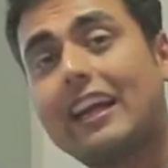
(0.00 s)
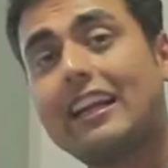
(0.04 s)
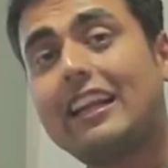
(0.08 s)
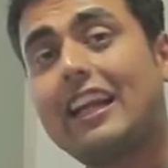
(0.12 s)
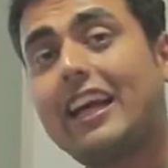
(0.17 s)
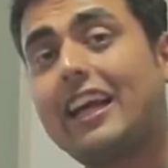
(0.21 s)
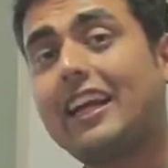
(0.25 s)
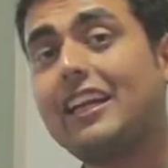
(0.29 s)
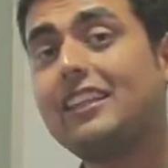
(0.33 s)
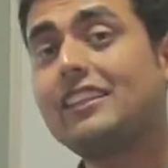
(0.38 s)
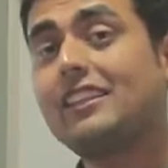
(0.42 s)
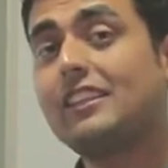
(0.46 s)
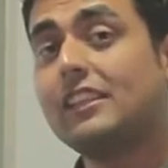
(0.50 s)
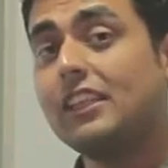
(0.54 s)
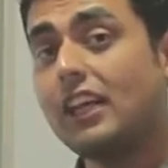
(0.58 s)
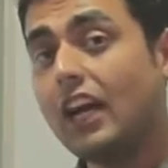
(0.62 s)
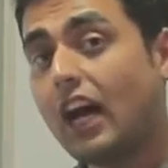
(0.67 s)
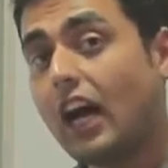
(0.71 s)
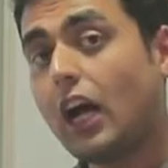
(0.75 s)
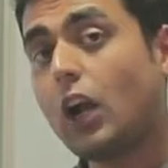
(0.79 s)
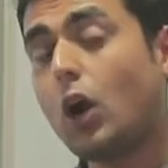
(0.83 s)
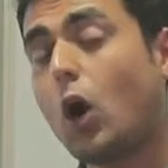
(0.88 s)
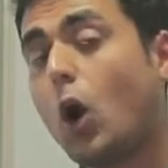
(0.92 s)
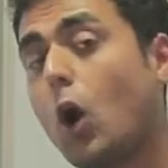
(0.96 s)
taglines
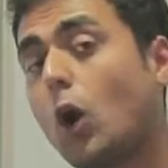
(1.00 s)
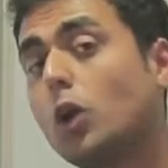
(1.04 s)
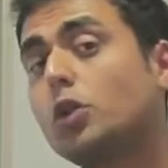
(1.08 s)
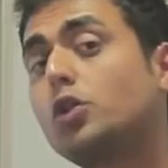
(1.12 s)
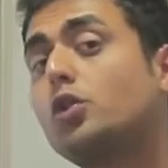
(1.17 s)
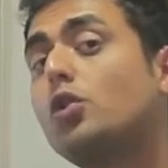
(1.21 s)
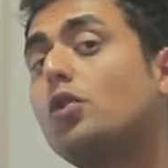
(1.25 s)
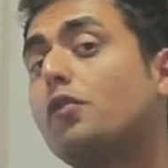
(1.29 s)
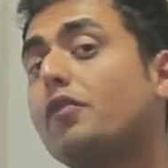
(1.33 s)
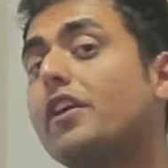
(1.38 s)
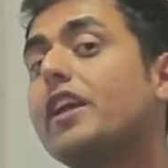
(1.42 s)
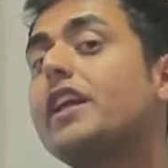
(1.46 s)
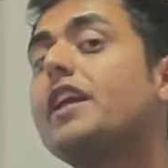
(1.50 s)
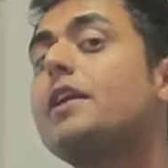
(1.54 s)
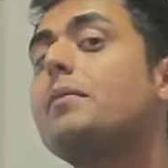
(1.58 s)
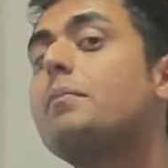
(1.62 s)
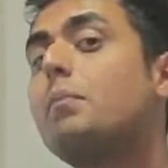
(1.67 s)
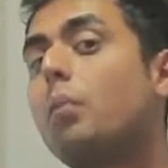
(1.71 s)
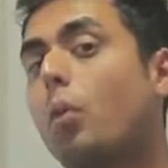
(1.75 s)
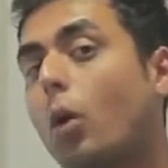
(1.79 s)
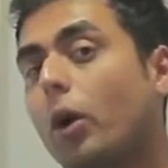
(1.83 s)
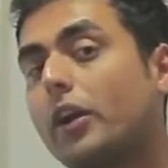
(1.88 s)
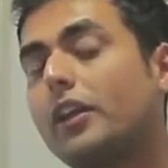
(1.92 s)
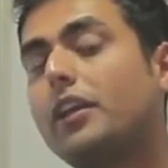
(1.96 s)
are also very
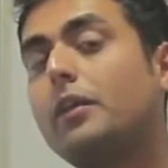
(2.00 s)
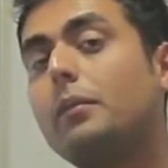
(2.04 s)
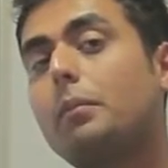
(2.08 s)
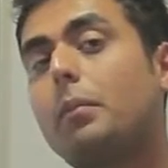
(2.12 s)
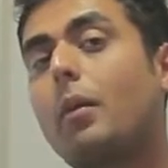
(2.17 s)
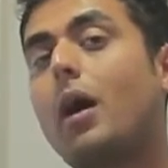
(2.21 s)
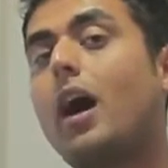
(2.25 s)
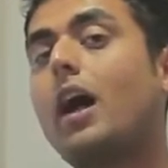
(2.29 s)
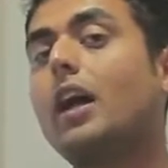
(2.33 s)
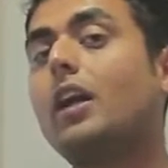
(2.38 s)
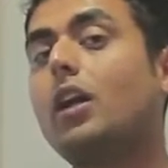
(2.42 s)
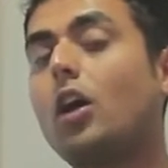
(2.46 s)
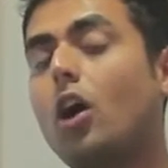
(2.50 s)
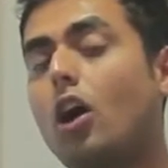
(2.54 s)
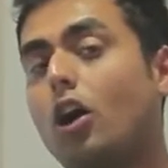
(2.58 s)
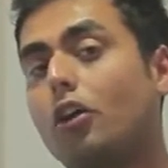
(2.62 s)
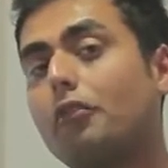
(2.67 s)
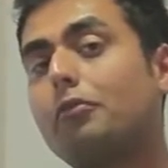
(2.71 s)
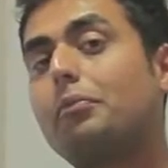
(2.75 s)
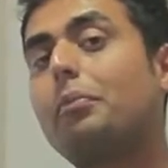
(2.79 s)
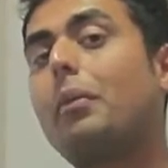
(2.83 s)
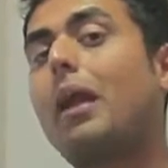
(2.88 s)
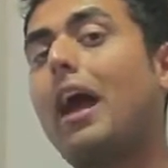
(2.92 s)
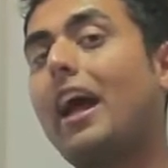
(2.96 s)
important part
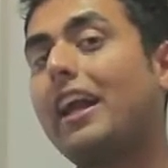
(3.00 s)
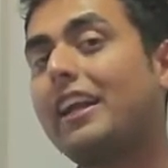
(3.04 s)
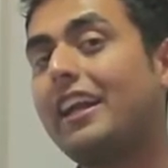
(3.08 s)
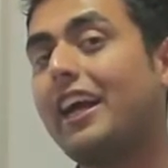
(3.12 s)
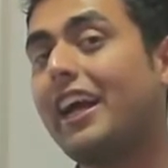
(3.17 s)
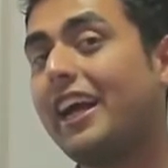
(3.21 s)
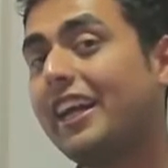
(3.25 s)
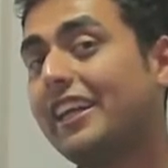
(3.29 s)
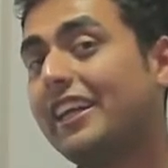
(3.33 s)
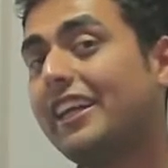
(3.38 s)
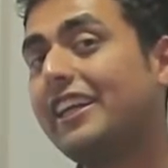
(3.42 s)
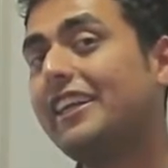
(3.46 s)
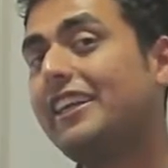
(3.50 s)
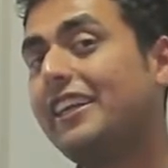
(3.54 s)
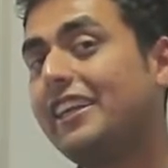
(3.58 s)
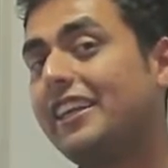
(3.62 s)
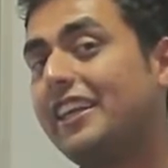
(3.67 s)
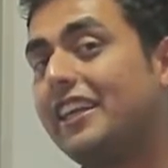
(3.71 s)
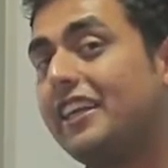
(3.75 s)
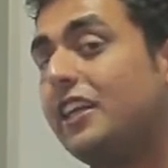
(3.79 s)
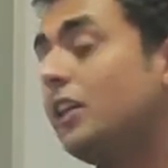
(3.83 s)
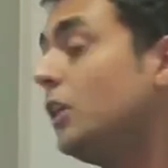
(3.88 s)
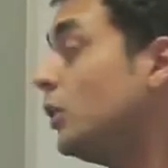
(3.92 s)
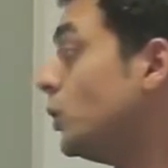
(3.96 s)
of brand
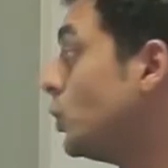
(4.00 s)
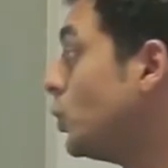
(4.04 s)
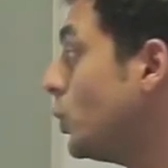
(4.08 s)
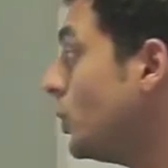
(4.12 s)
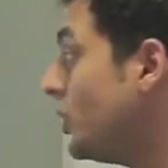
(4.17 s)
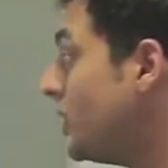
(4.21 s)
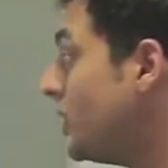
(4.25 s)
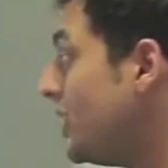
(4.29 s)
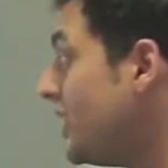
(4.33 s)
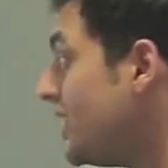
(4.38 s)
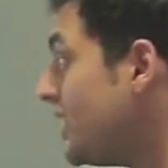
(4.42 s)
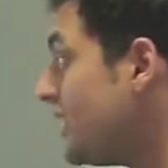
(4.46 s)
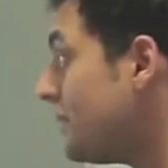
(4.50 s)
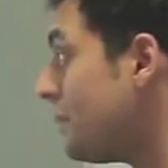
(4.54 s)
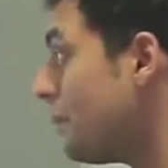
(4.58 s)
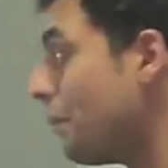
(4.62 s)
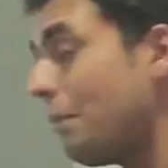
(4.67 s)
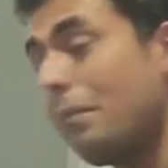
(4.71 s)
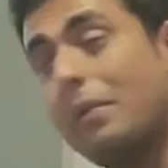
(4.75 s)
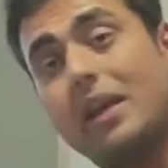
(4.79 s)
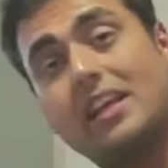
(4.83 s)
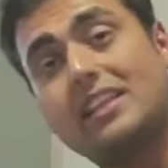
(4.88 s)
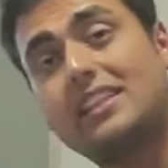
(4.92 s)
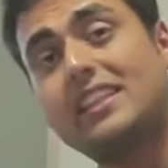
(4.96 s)
identity. So these
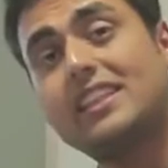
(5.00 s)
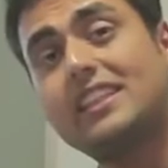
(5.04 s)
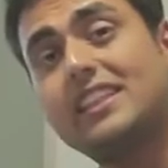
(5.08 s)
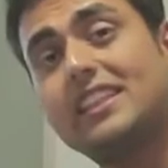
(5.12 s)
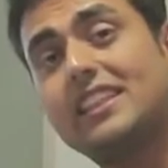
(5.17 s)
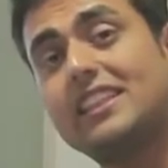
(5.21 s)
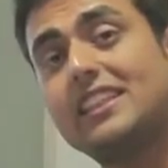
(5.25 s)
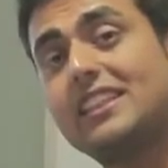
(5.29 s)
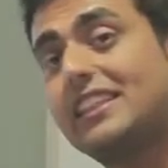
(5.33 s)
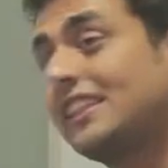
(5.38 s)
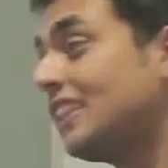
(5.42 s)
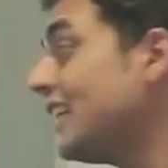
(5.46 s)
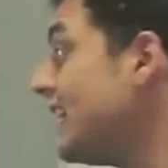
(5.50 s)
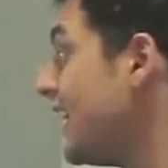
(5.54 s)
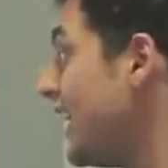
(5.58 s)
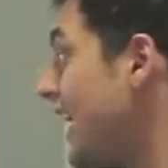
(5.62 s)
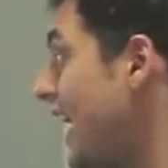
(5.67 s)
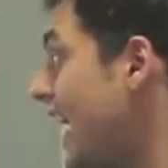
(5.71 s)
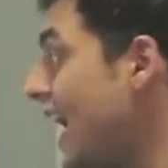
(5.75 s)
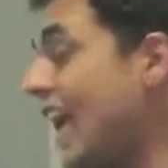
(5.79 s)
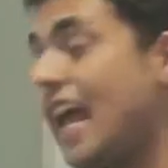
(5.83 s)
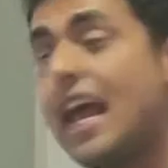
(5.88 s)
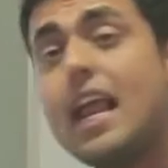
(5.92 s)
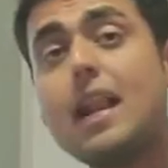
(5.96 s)
messages
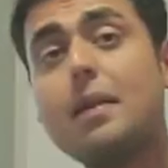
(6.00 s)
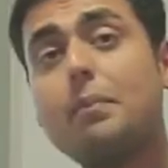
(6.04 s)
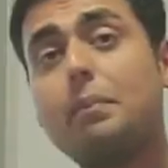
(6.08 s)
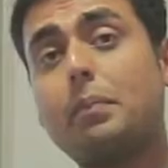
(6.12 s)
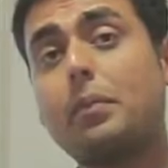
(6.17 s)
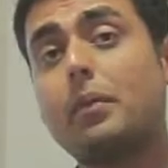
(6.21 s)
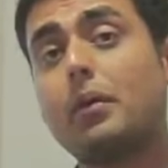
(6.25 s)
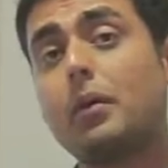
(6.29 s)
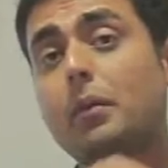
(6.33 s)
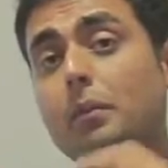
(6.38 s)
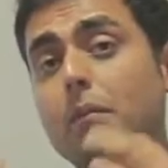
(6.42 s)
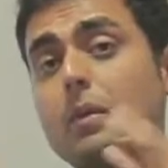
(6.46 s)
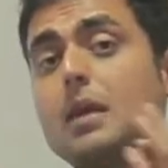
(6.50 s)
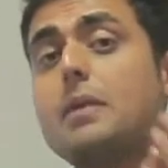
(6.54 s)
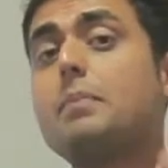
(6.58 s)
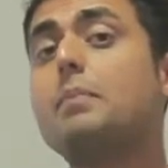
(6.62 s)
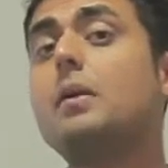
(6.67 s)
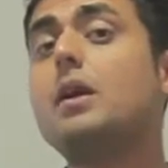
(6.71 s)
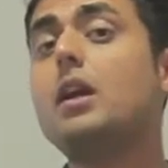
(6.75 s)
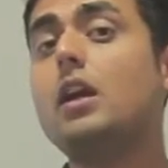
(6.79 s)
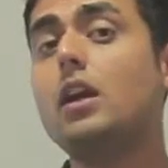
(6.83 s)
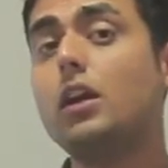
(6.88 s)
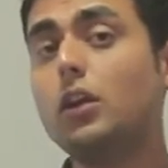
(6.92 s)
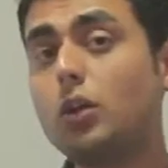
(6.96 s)
help
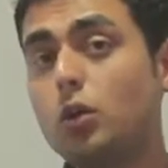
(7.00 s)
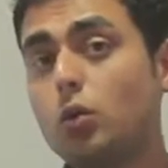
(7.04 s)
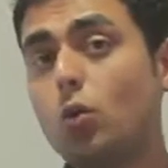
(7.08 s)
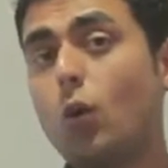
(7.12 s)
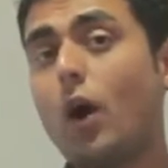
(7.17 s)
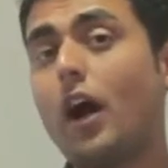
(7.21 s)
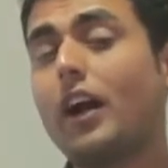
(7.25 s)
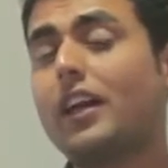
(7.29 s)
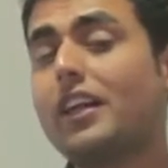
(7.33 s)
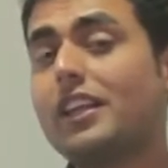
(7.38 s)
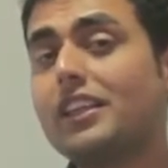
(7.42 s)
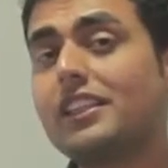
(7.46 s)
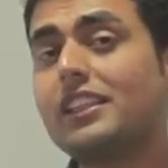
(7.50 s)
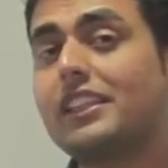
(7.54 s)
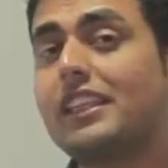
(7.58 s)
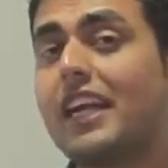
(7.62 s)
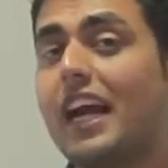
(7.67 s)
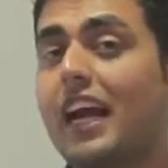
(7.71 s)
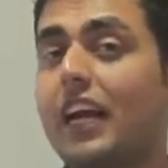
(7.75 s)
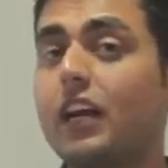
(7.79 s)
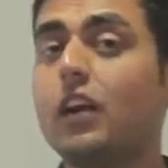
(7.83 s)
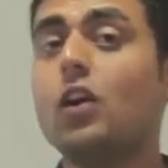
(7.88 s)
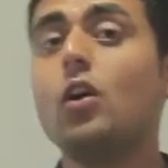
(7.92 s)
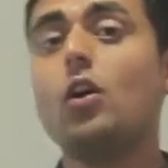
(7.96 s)
people to
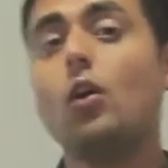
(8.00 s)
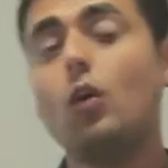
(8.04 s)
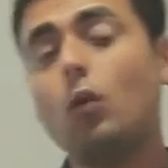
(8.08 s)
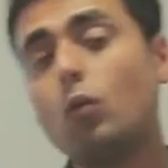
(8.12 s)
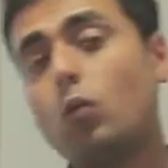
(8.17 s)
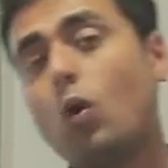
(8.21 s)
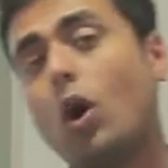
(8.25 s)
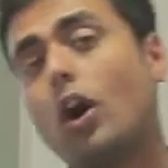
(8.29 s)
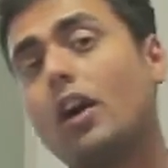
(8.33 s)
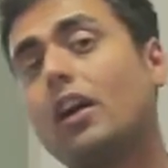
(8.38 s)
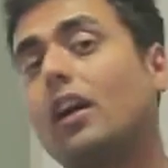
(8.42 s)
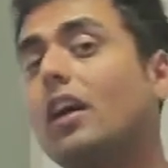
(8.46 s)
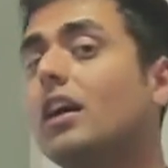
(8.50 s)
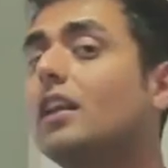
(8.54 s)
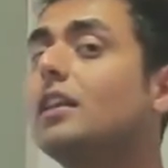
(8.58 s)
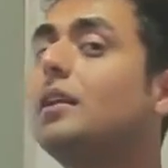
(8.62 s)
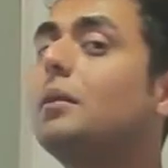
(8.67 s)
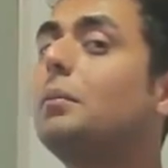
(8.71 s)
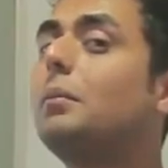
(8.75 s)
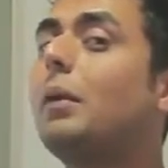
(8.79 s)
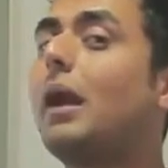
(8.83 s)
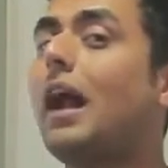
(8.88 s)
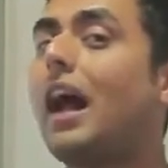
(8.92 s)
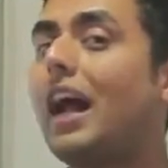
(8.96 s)
understand what
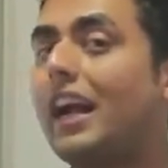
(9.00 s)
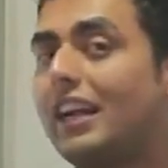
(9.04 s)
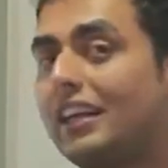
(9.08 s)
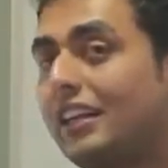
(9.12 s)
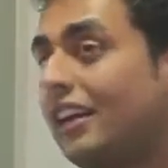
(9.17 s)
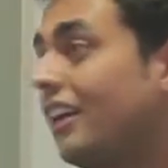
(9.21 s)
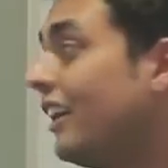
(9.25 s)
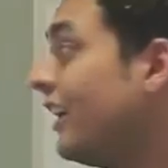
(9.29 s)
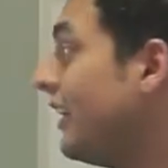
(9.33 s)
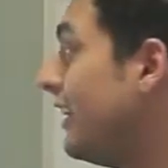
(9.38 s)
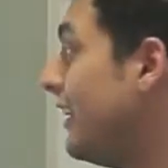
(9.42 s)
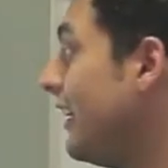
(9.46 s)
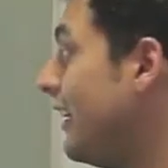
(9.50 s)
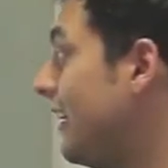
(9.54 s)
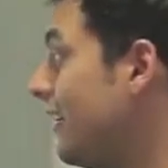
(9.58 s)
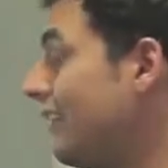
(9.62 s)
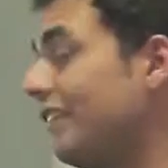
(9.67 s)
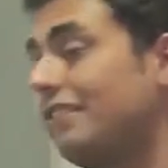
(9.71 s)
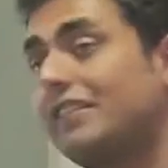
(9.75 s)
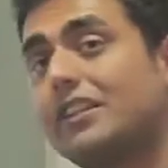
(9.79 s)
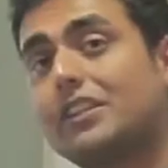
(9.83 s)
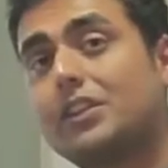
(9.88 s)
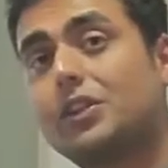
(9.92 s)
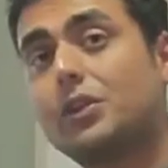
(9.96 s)
the brand
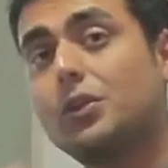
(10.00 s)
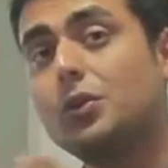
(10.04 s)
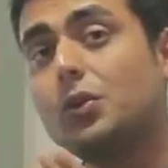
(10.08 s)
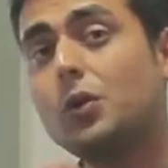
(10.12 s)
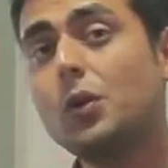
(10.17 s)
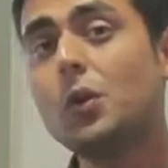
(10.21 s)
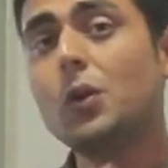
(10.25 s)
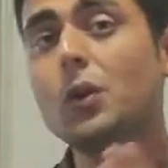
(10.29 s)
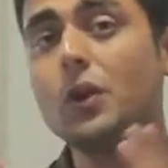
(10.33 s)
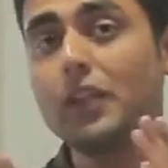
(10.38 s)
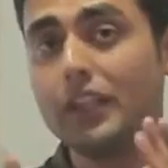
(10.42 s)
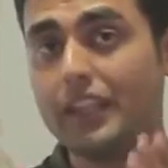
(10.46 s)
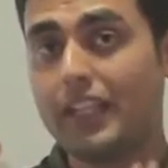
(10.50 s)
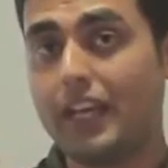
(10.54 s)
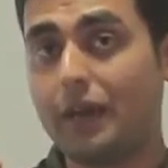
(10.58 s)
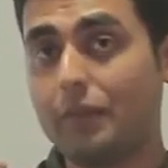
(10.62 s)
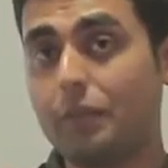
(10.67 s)
delivers to